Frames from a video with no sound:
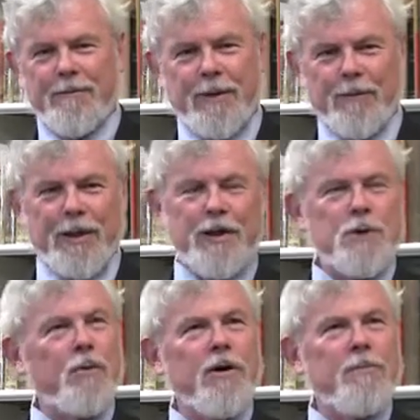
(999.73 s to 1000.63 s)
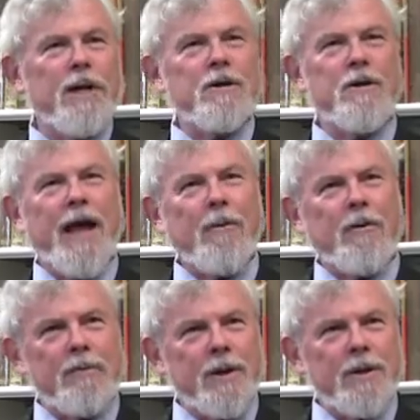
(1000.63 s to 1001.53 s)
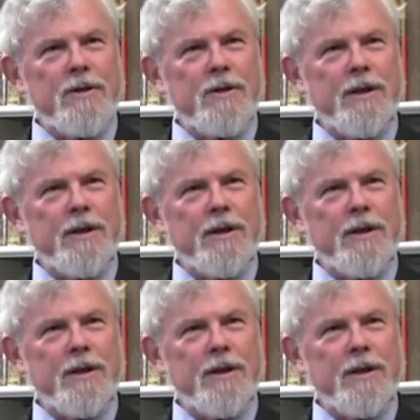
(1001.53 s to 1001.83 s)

what, what this word means or that word means.